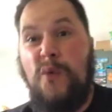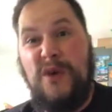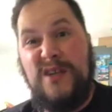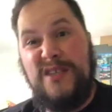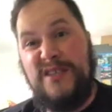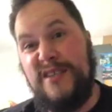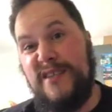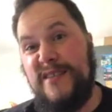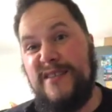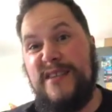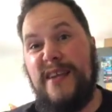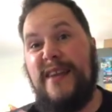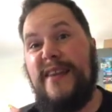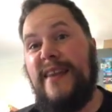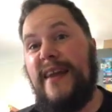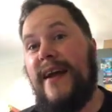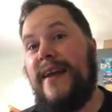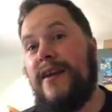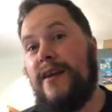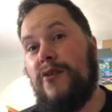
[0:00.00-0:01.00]
which is
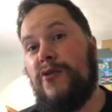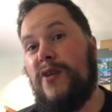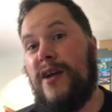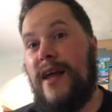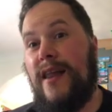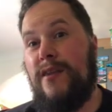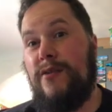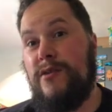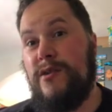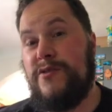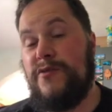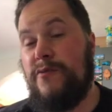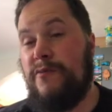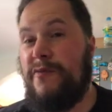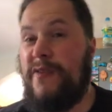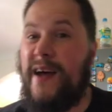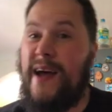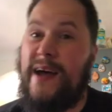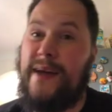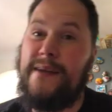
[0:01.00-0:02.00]
900 calories from
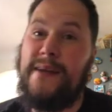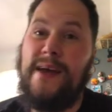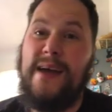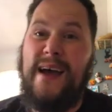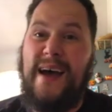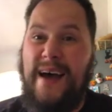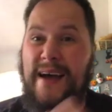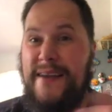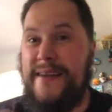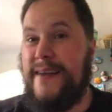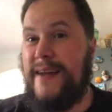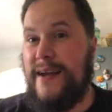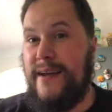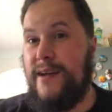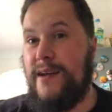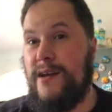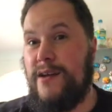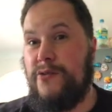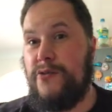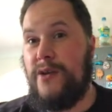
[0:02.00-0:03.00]
fat and
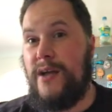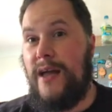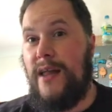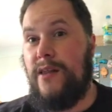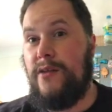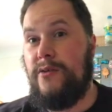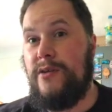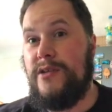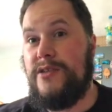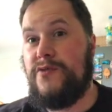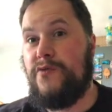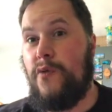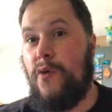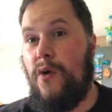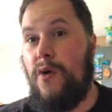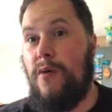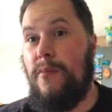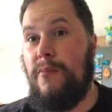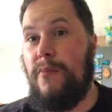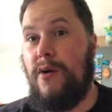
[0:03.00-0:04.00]
900 calories
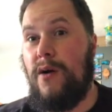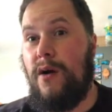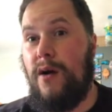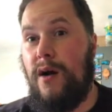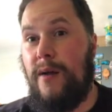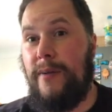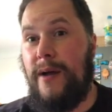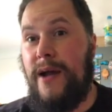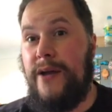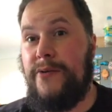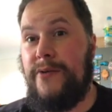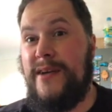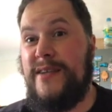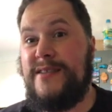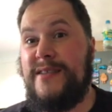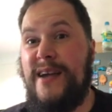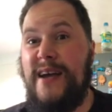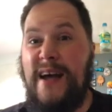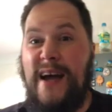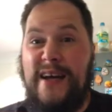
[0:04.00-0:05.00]
from carbohydrates.
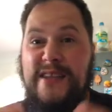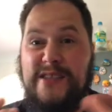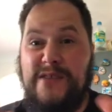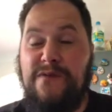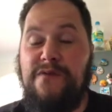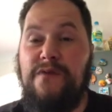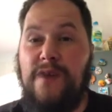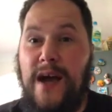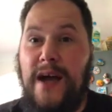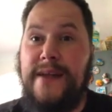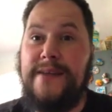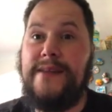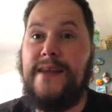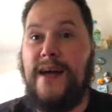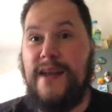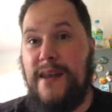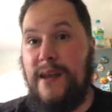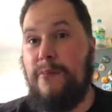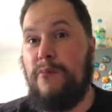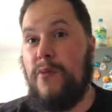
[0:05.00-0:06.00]
Divide
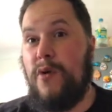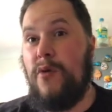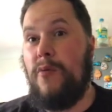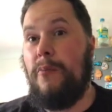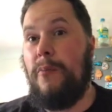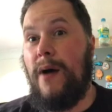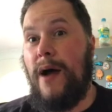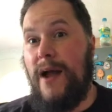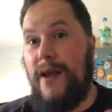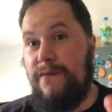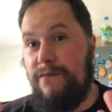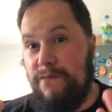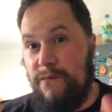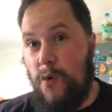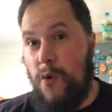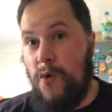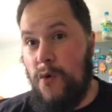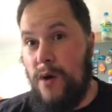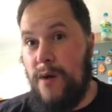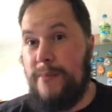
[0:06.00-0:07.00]
that number by
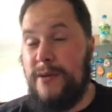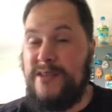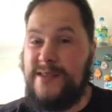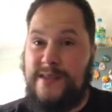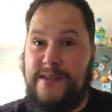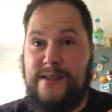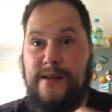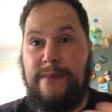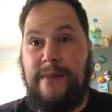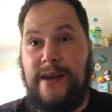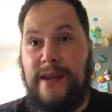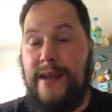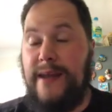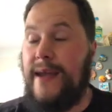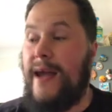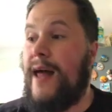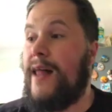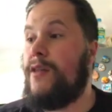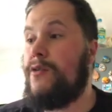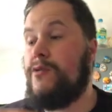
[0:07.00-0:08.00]
4 because that's how many
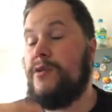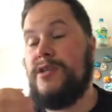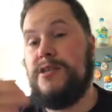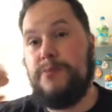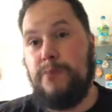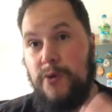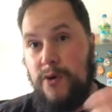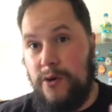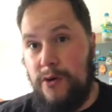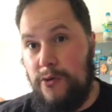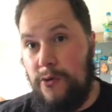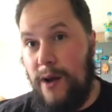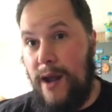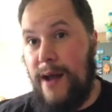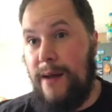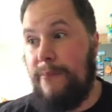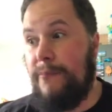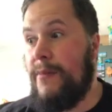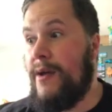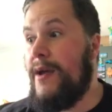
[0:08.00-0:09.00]
calories per
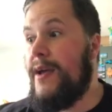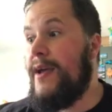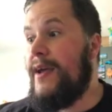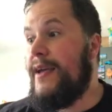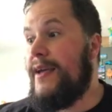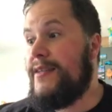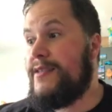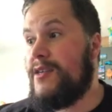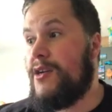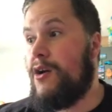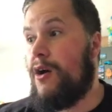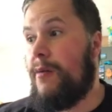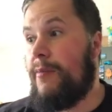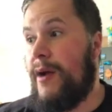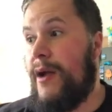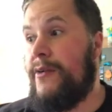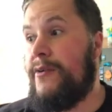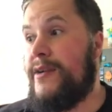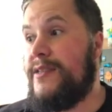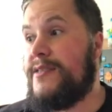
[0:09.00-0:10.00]
gram is in
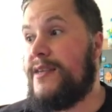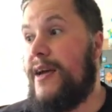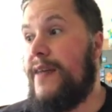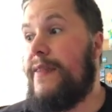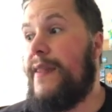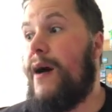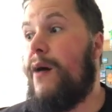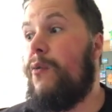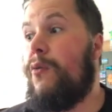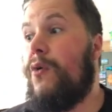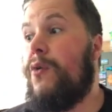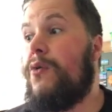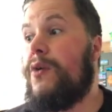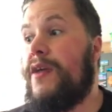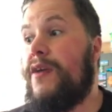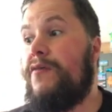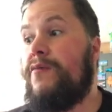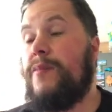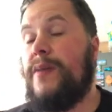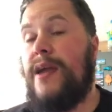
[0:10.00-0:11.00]
carbohydrates, and that will
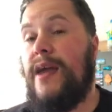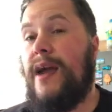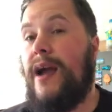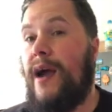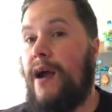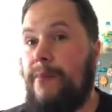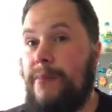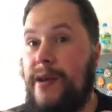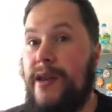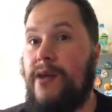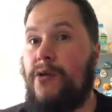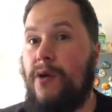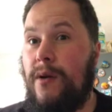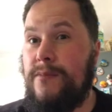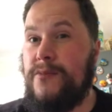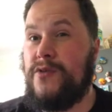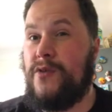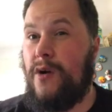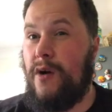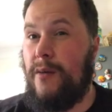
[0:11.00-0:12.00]
give me how many
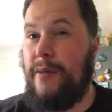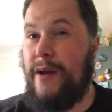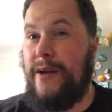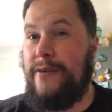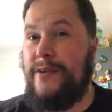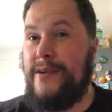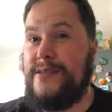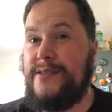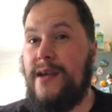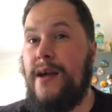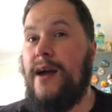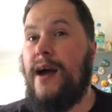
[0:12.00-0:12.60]
grams of carbohydrates